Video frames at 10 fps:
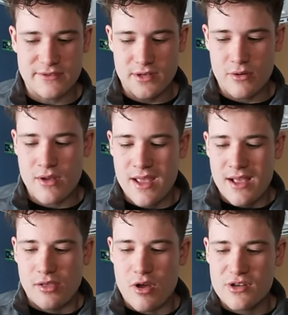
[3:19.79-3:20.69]
So
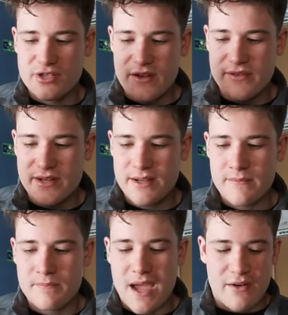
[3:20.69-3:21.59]

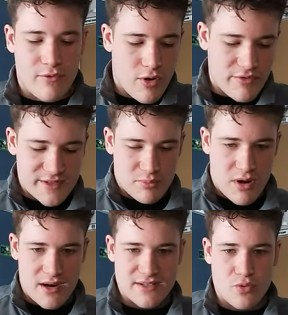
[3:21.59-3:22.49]
longevity, out of all these
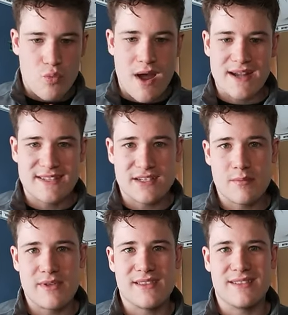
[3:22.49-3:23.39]
products, wax is
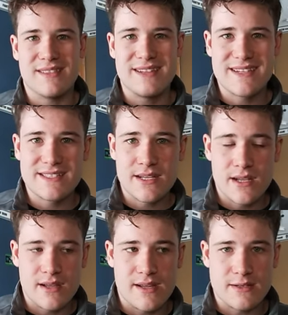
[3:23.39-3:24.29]
going to be the least
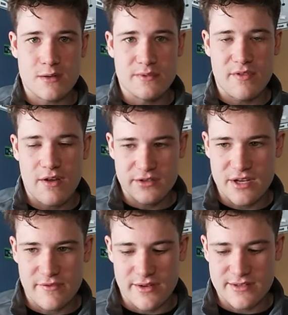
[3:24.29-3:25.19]
in terms of longevity.